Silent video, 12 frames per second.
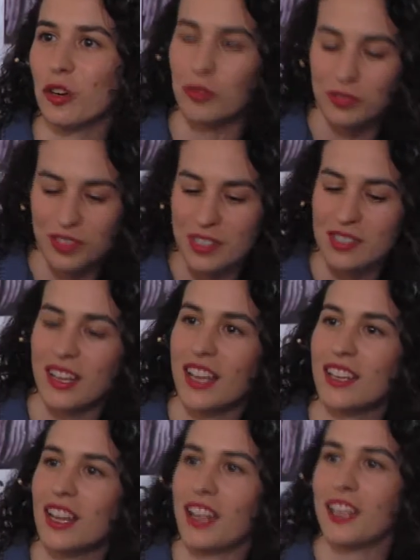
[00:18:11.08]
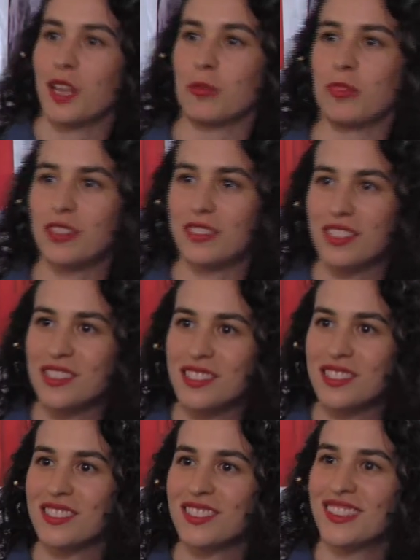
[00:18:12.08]
this day, I came with
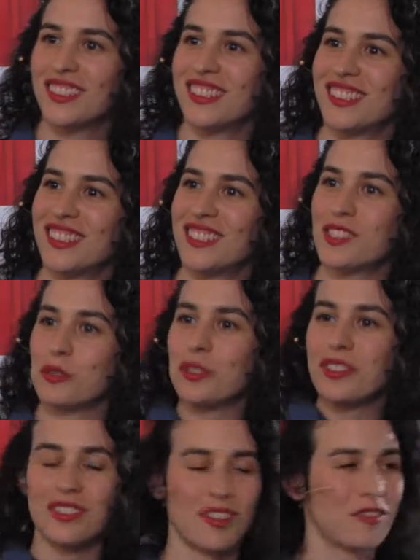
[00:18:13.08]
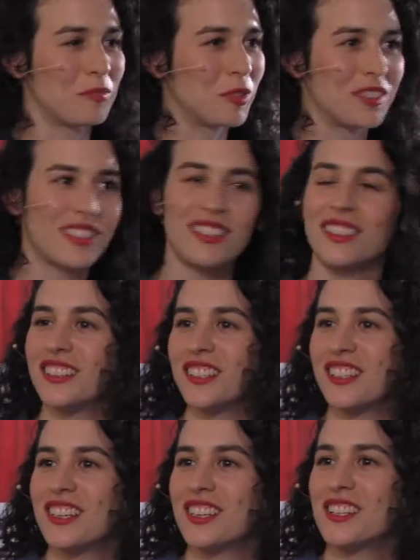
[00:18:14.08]
this suit of body.
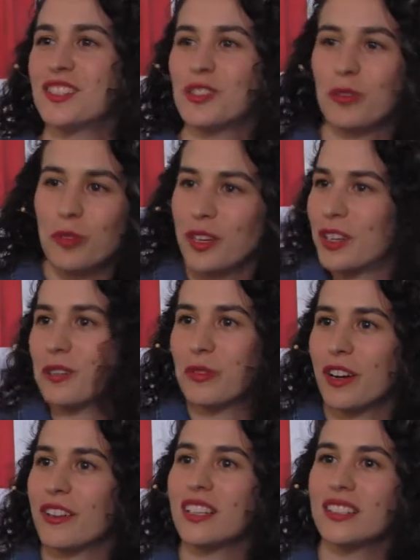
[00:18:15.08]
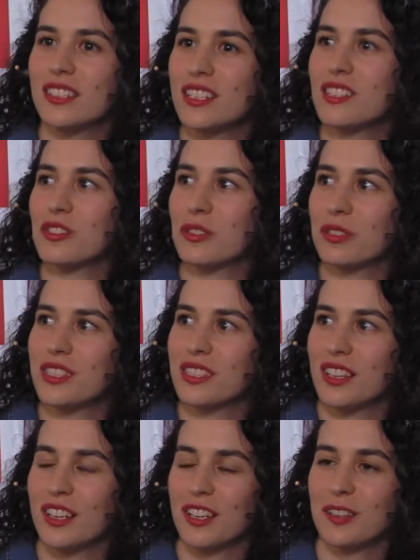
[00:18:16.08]
So we are wearing this, so it's,
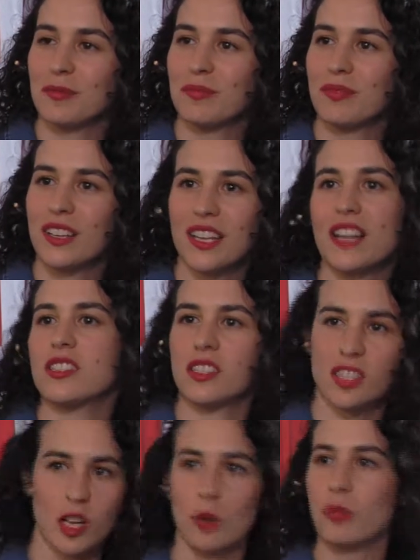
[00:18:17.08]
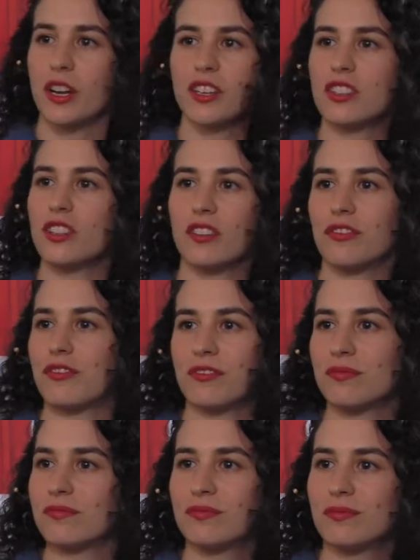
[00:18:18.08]
it's a celebration of,
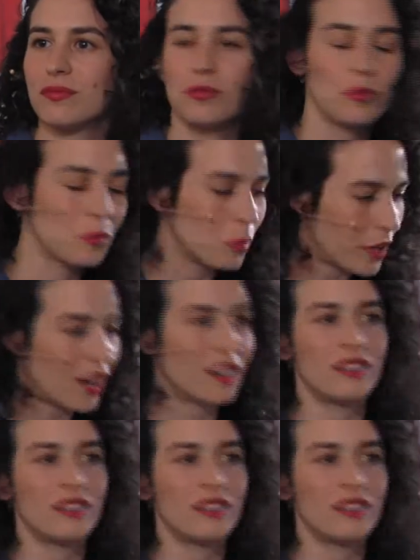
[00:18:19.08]
we are